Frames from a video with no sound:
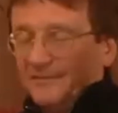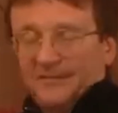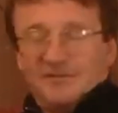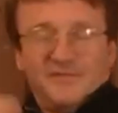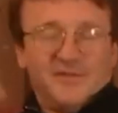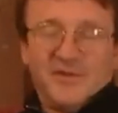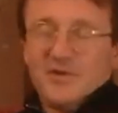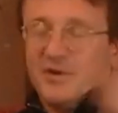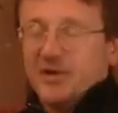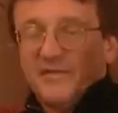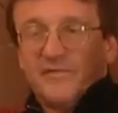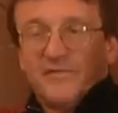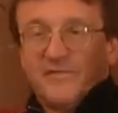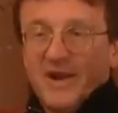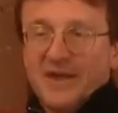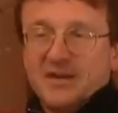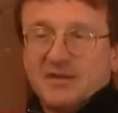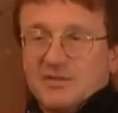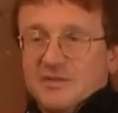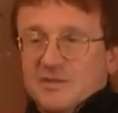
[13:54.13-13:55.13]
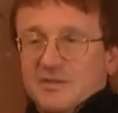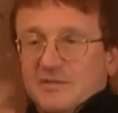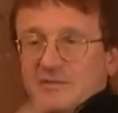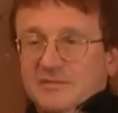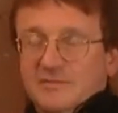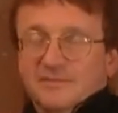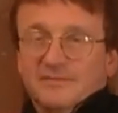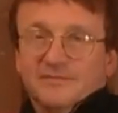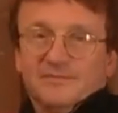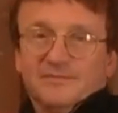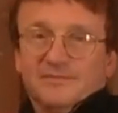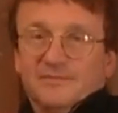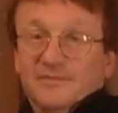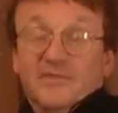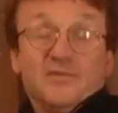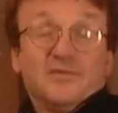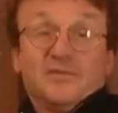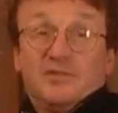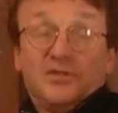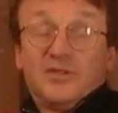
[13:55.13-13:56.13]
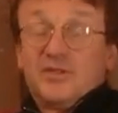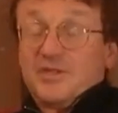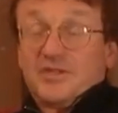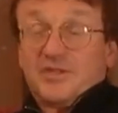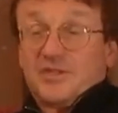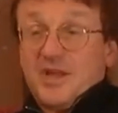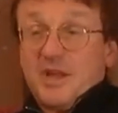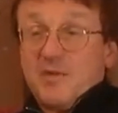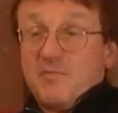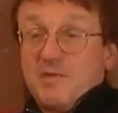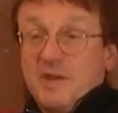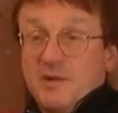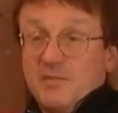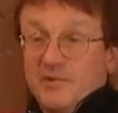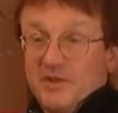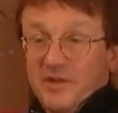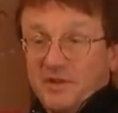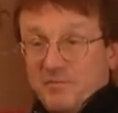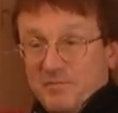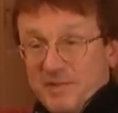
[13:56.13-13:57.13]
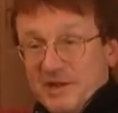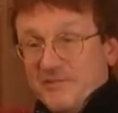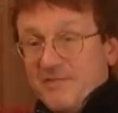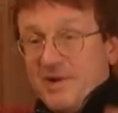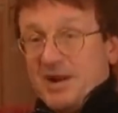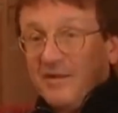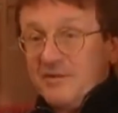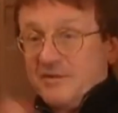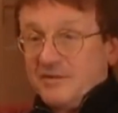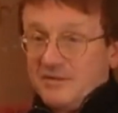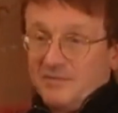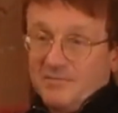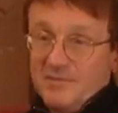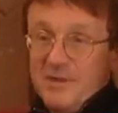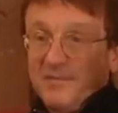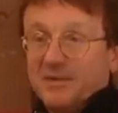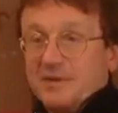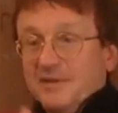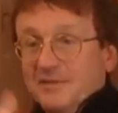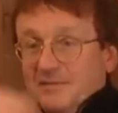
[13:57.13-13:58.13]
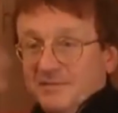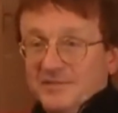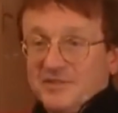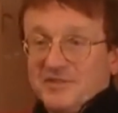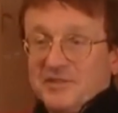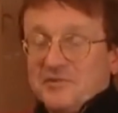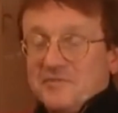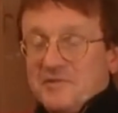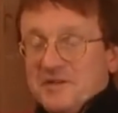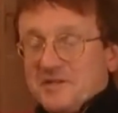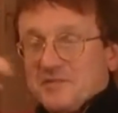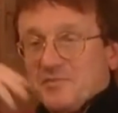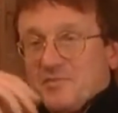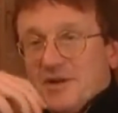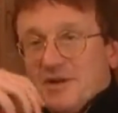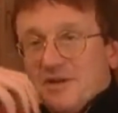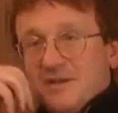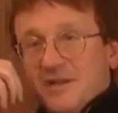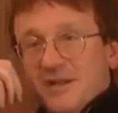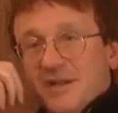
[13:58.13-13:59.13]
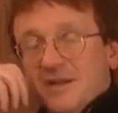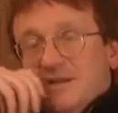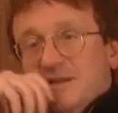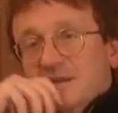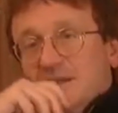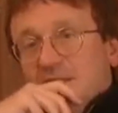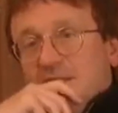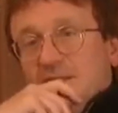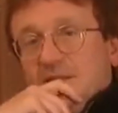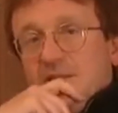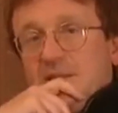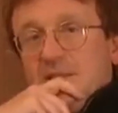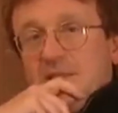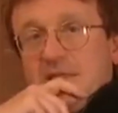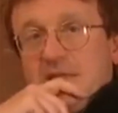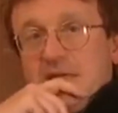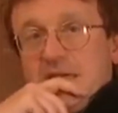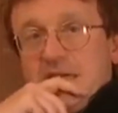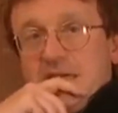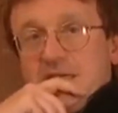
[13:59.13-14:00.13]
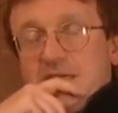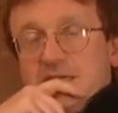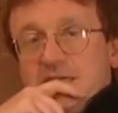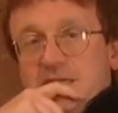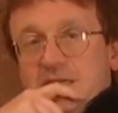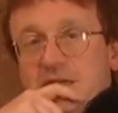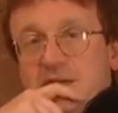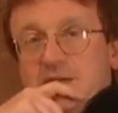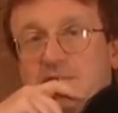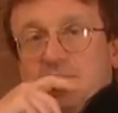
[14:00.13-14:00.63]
few other friends, just the same people that had been round maybe 2 weeks prior to that. And